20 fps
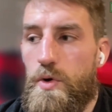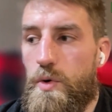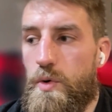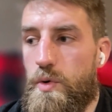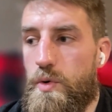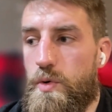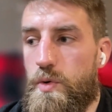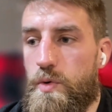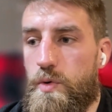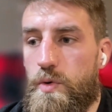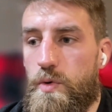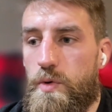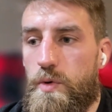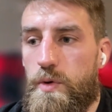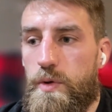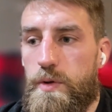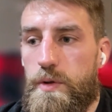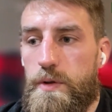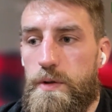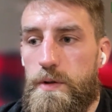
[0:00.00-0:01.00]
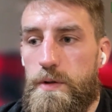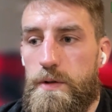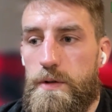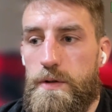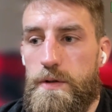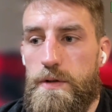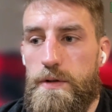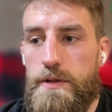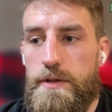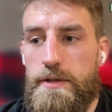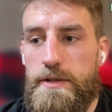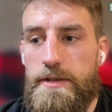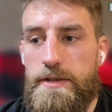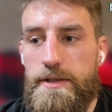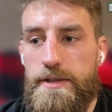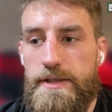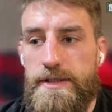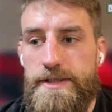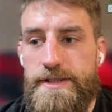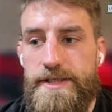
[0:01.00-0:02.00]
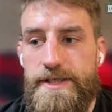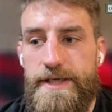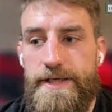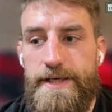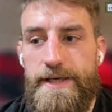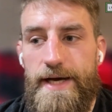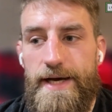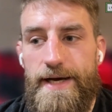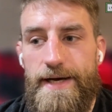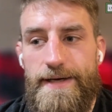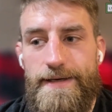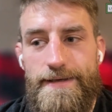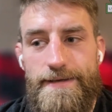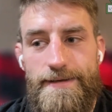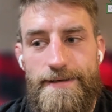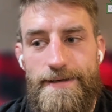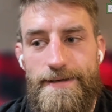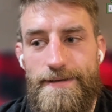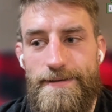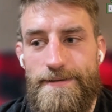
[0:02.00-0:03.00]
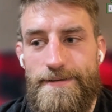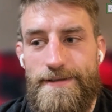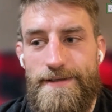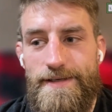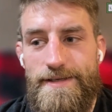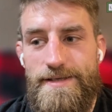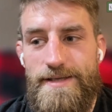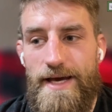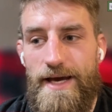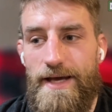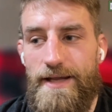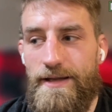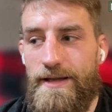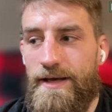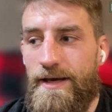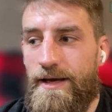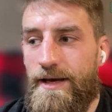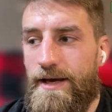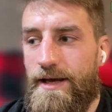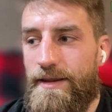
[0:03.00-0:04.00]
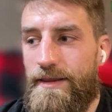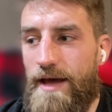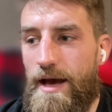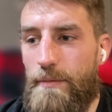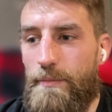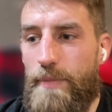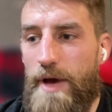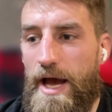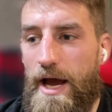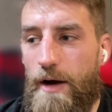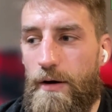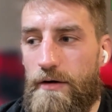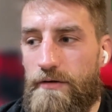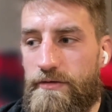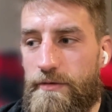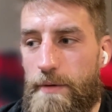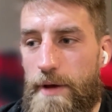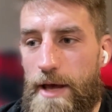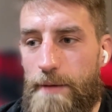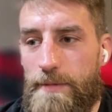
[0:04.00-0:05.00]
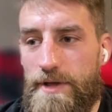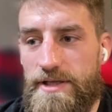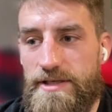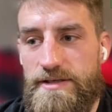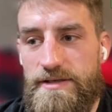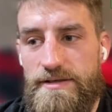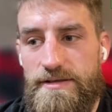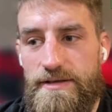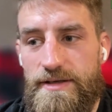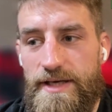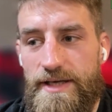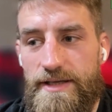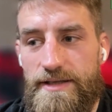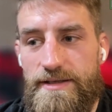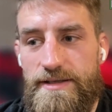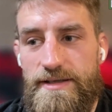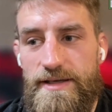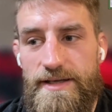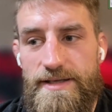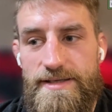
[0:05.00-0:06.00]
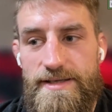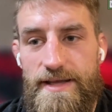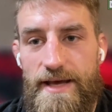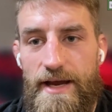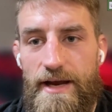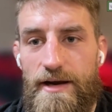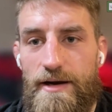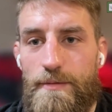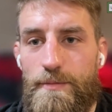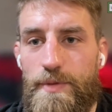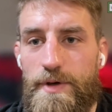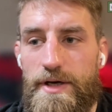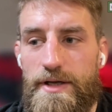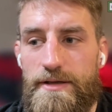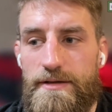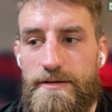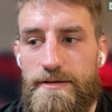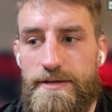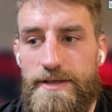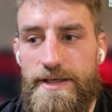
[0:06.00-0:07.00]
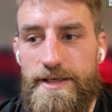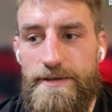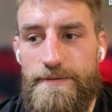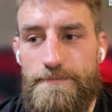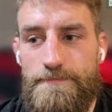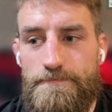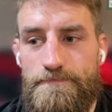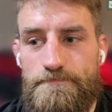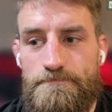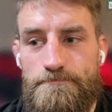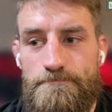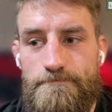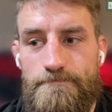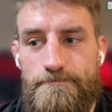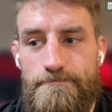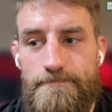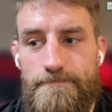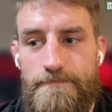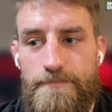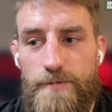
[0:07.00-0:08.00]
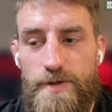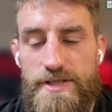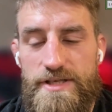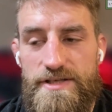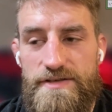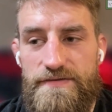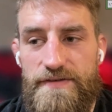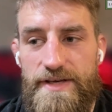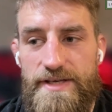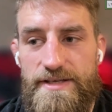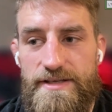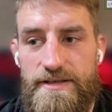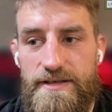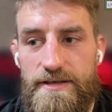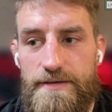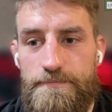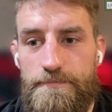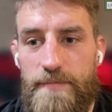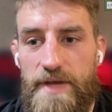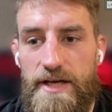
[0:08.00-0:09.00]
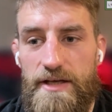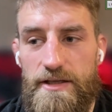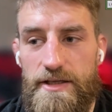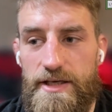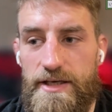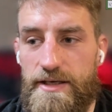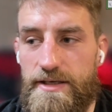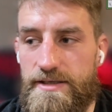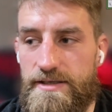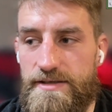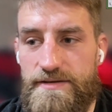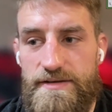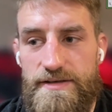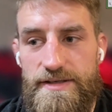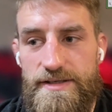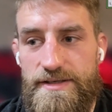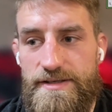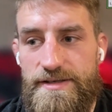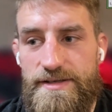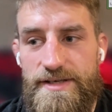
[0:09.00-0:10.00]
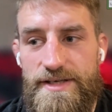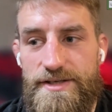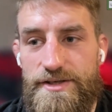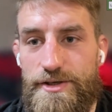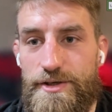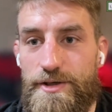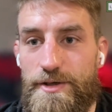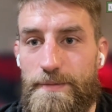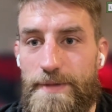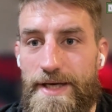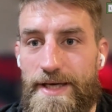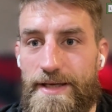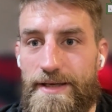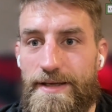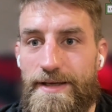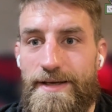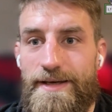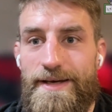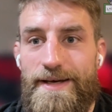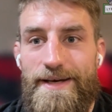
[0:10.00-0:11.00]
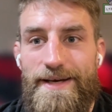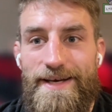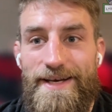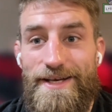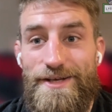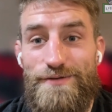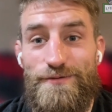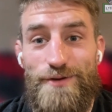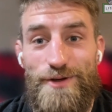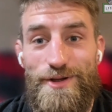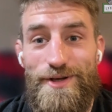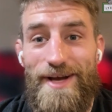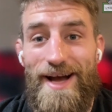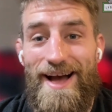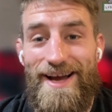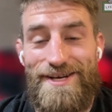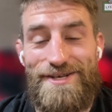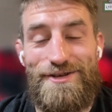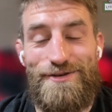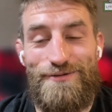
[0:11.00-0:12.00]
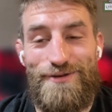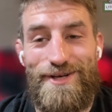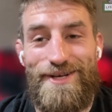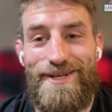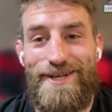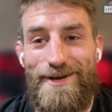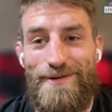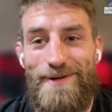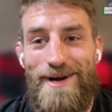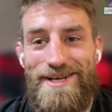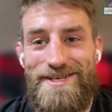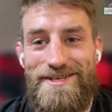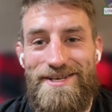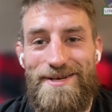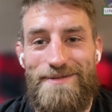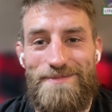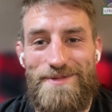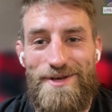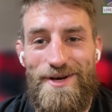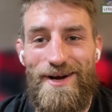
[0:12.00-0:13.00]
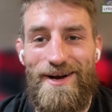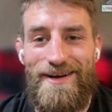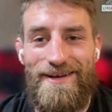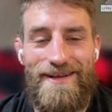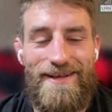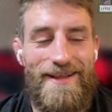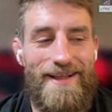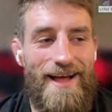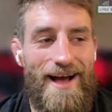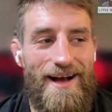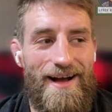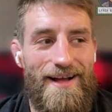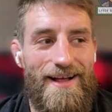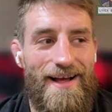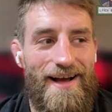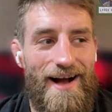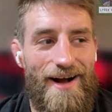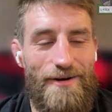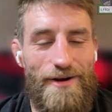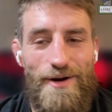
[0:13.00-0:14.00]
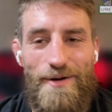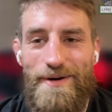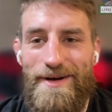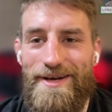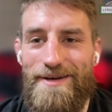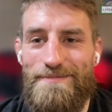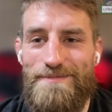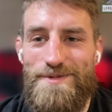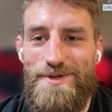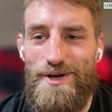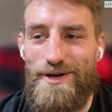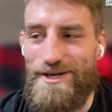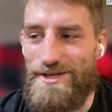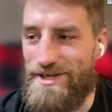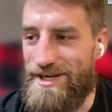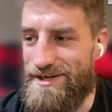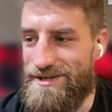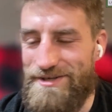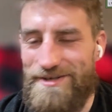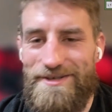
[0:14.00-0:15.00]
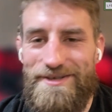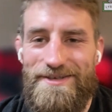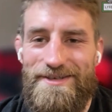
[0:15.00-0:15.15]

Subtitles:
Ooh. See, I don't know, because that power from Emmett's it's there, but what's his face? Illy is he's good, man. I actually really like watching him, so I'll go with him. Sorry, Josh.